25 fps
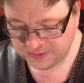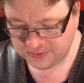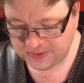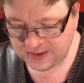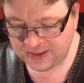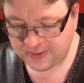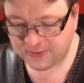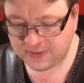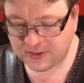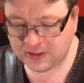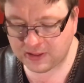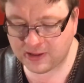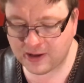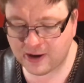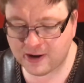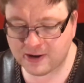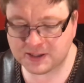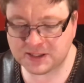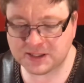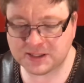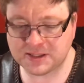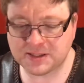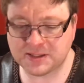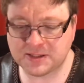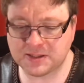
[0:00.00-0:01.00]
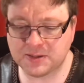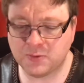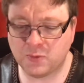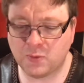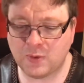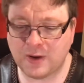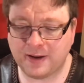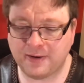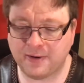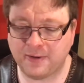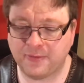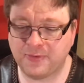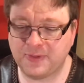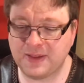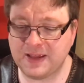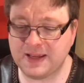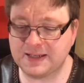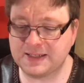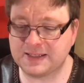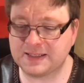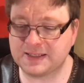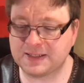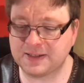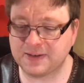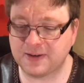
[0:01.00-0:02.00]
Then the last one of
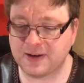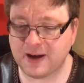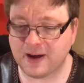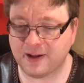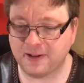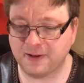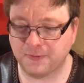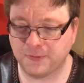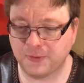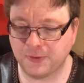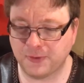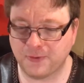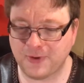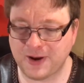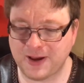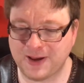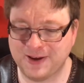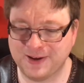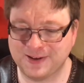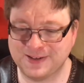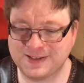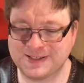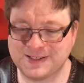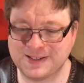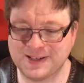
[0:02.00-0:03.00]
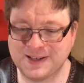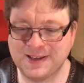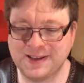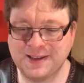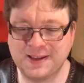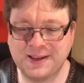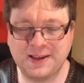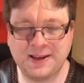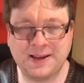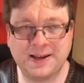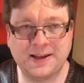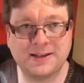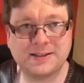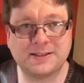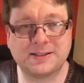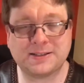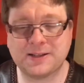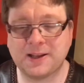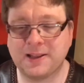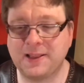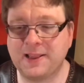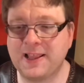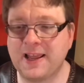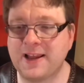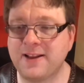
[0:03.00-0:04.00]
these colorful records
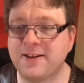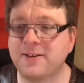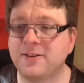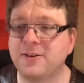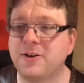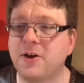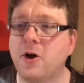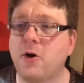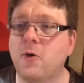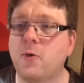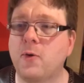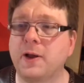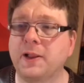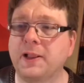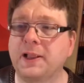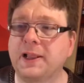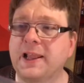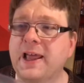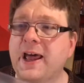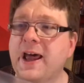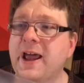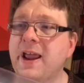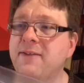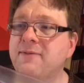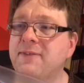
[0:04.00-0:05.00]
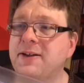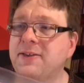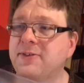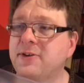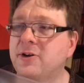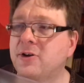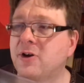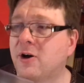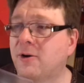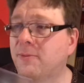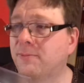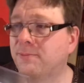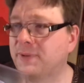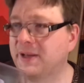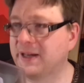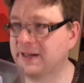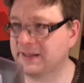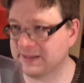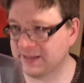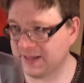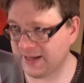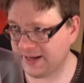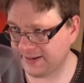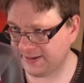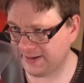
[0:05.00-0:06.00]
is Leonard Cohen live at the
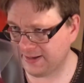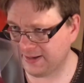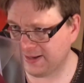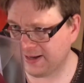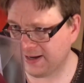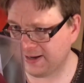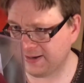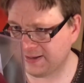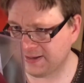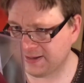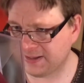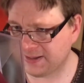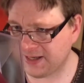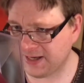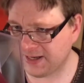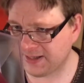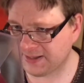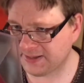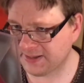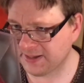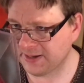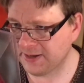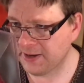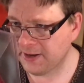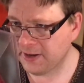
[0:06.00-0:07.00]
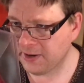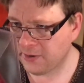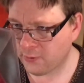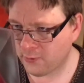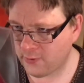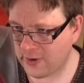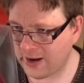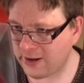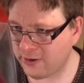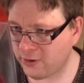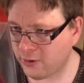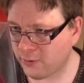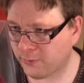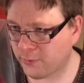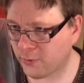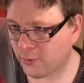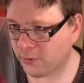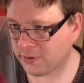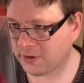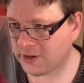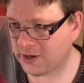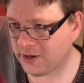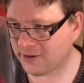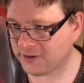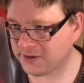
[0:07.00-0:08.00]
Complex 1996, radio
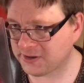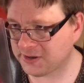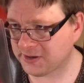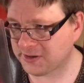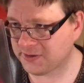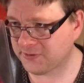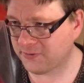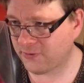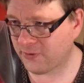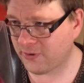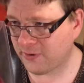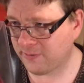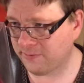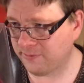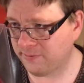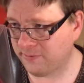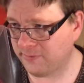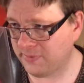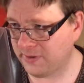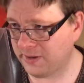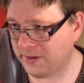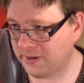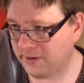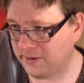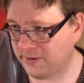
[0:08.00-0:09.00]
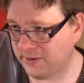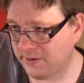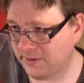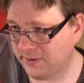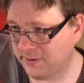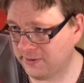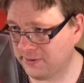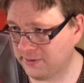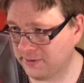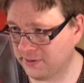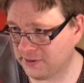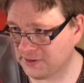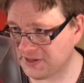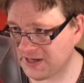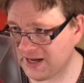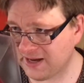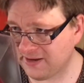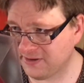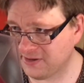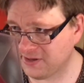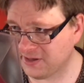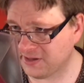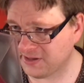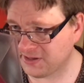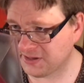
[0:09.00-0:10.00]
broadcast from Los
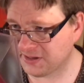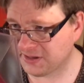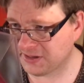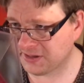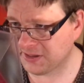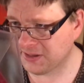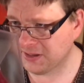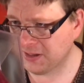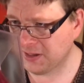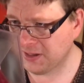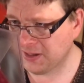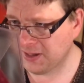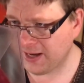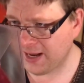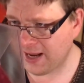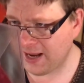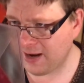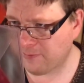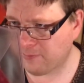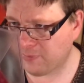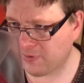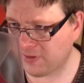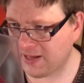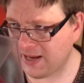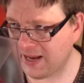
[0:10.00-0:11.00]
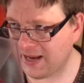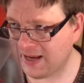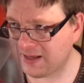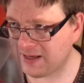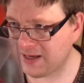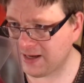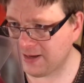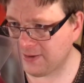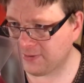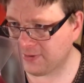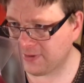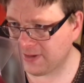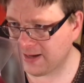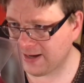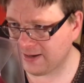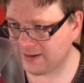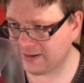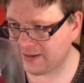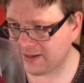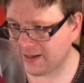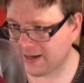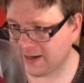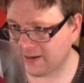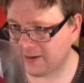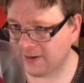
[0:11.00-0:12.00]
Angeles, April 18th,
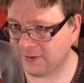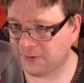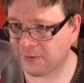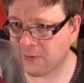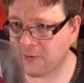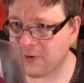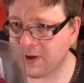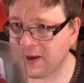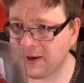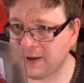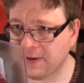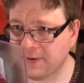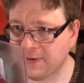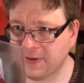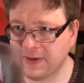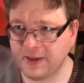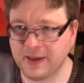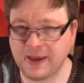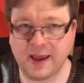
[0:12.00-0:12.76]
1993,